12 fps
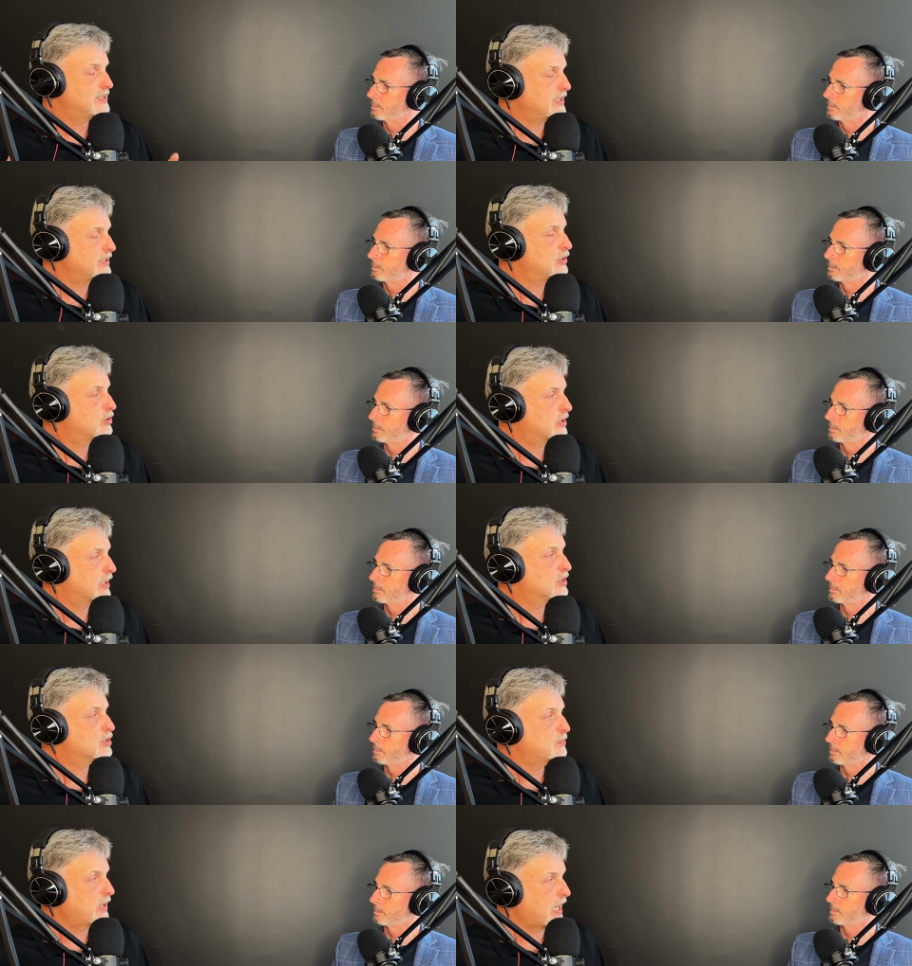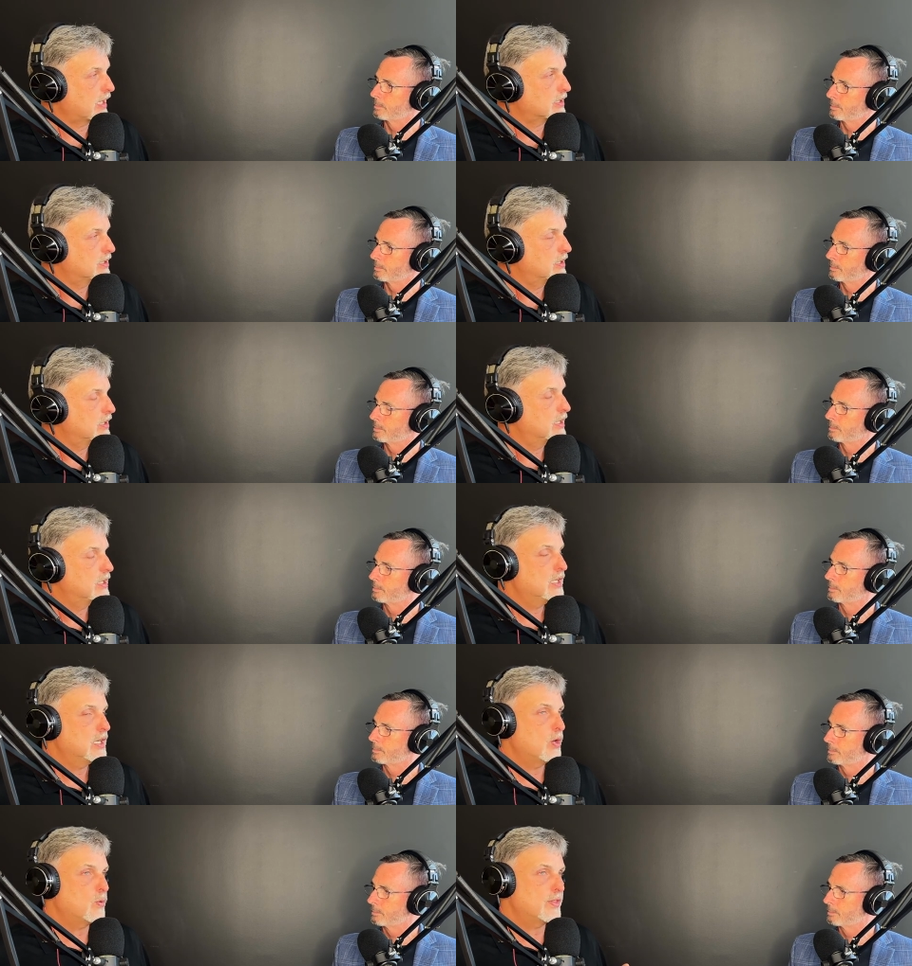Speaker 1: C should expect
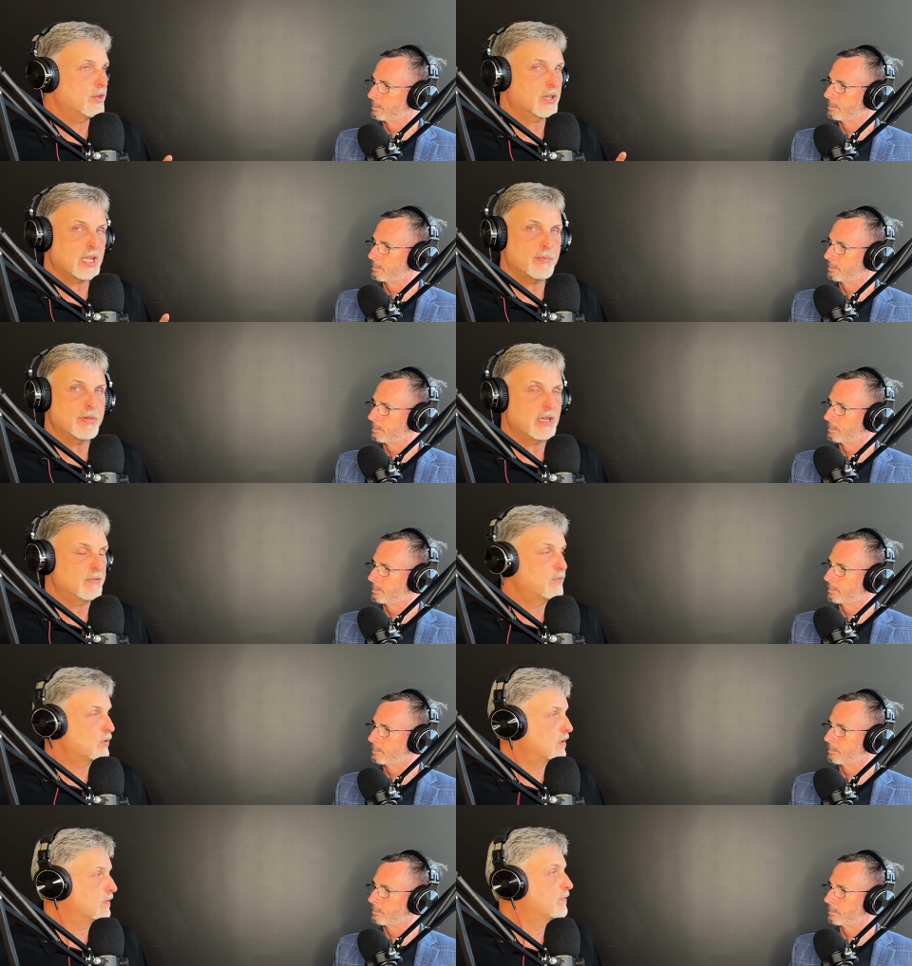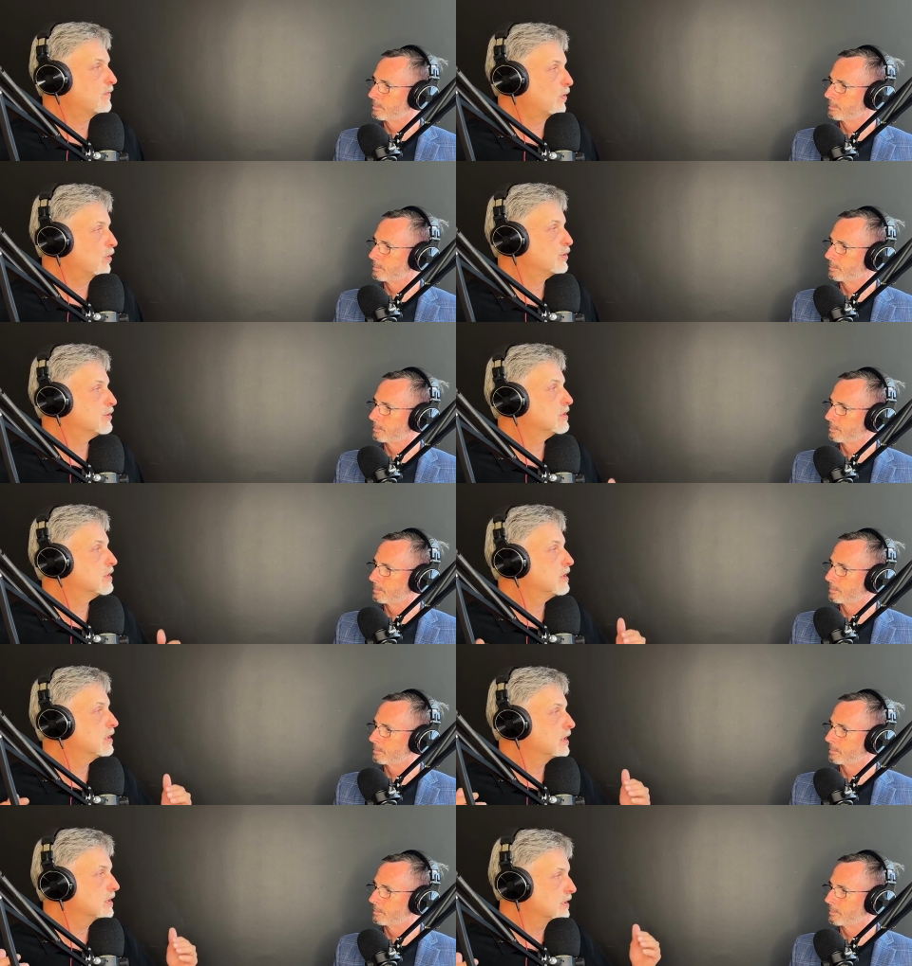when they're coming up for their first
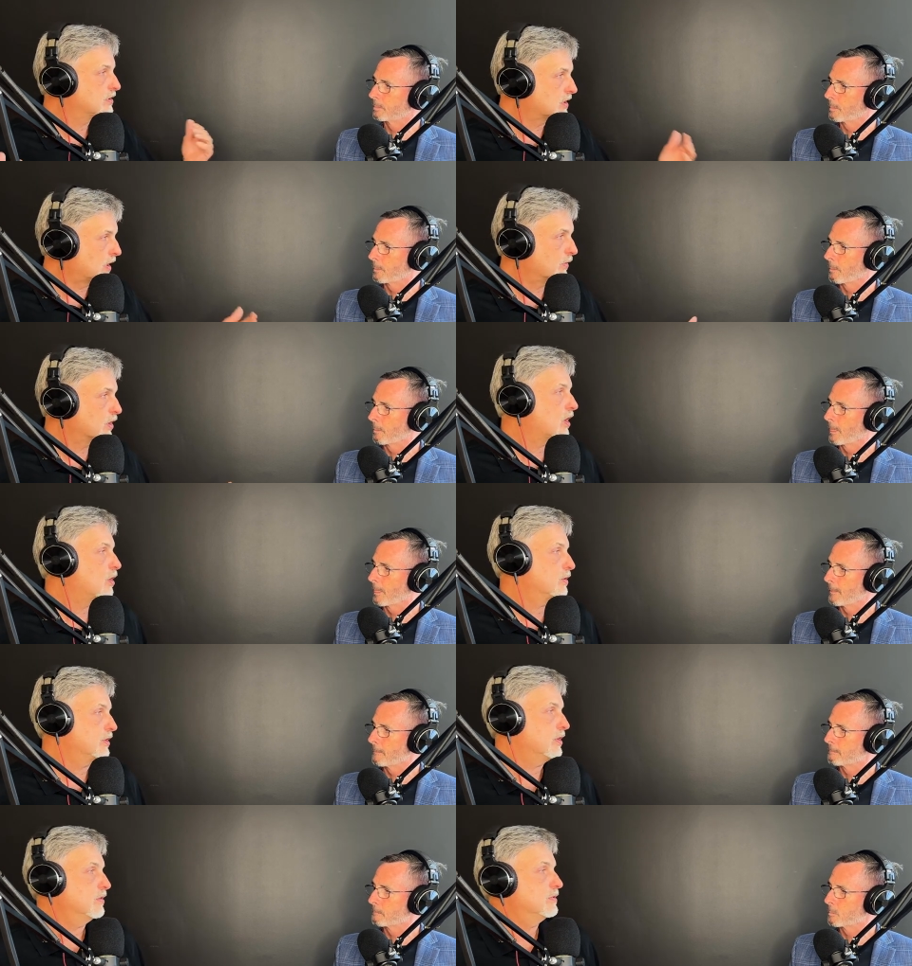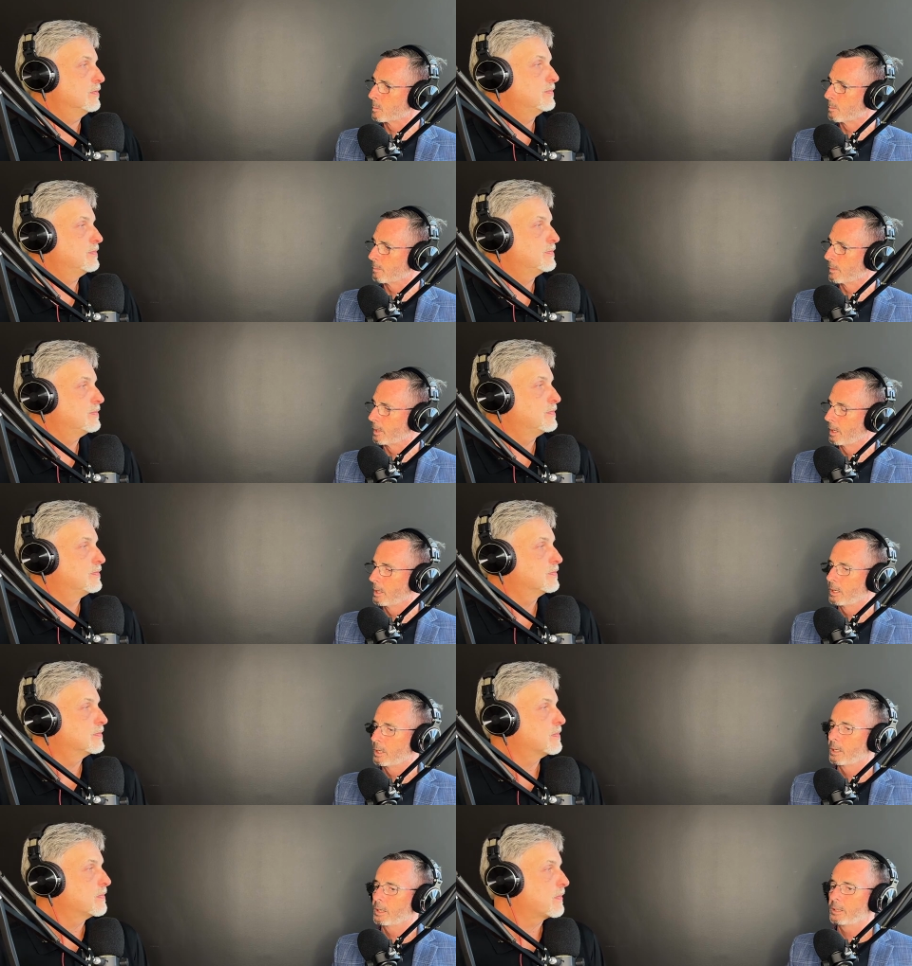discovery call with you?
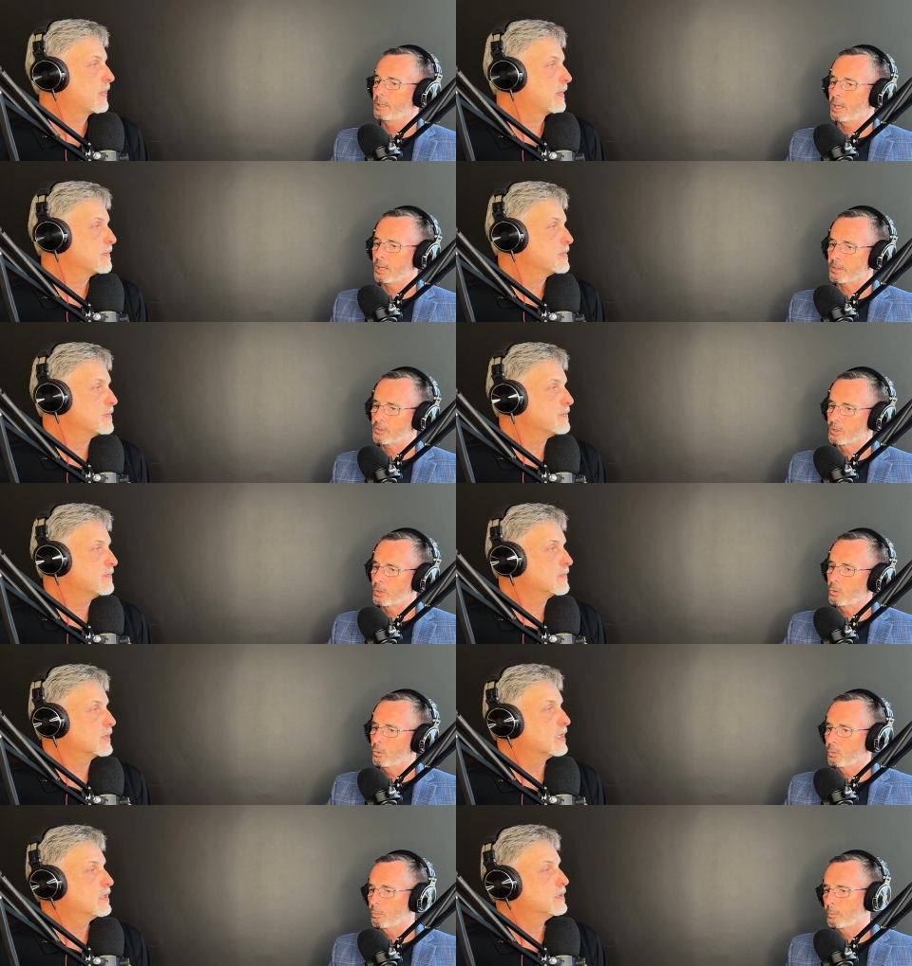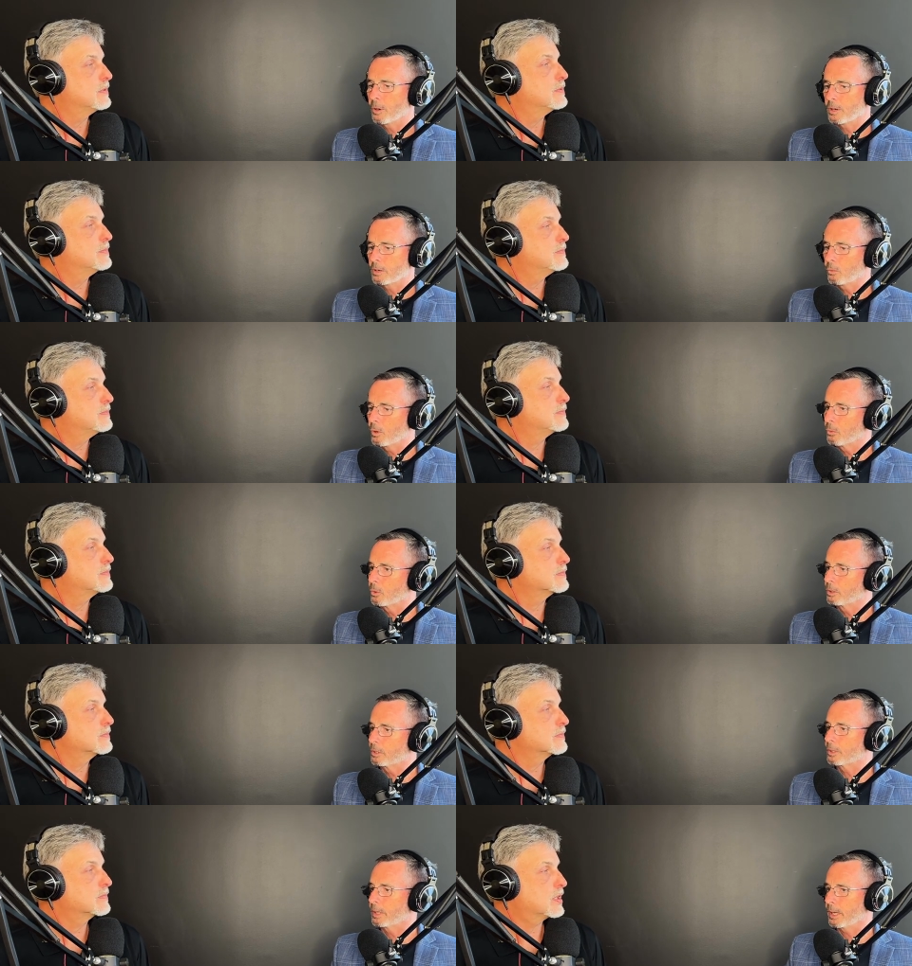
Speaker 2: Yeah, so part of what we're
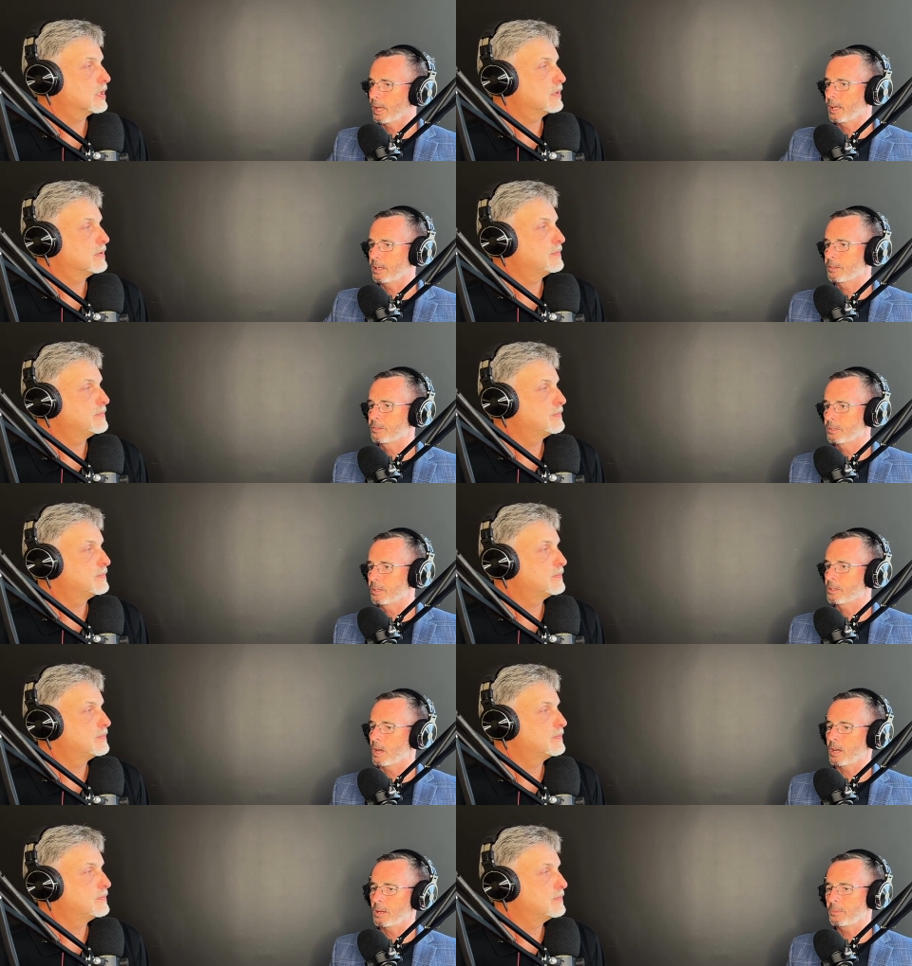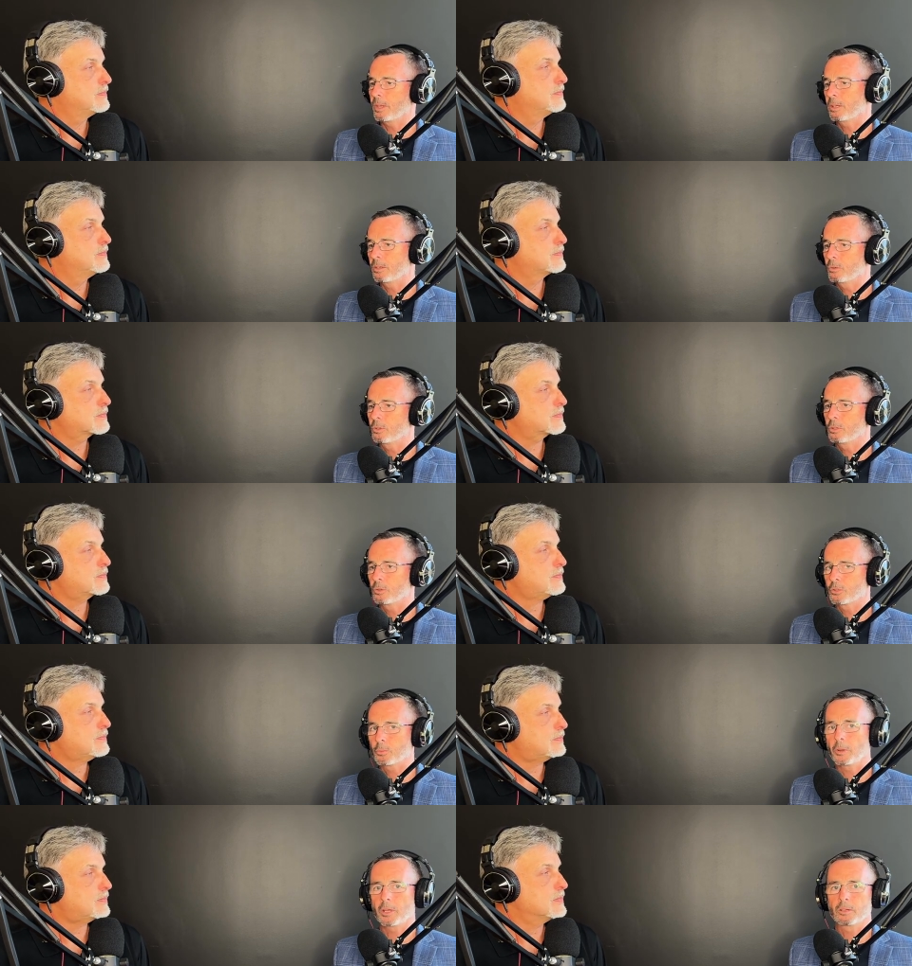looking at is the time that you do
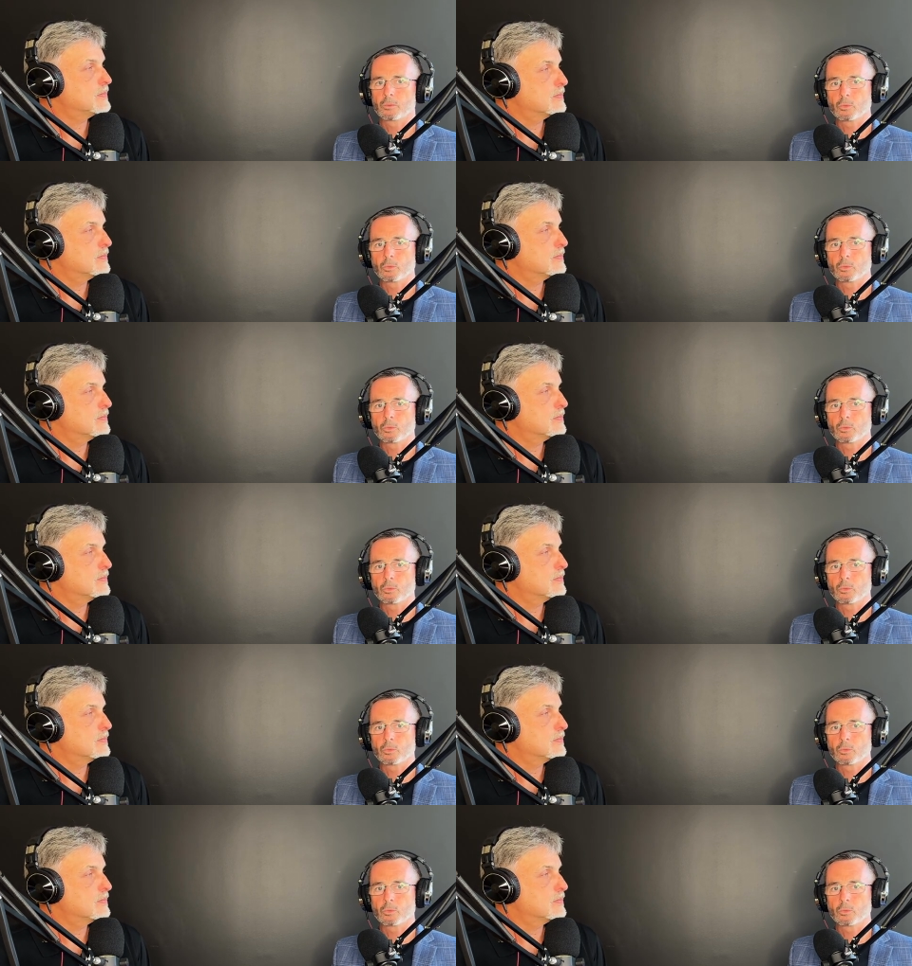spend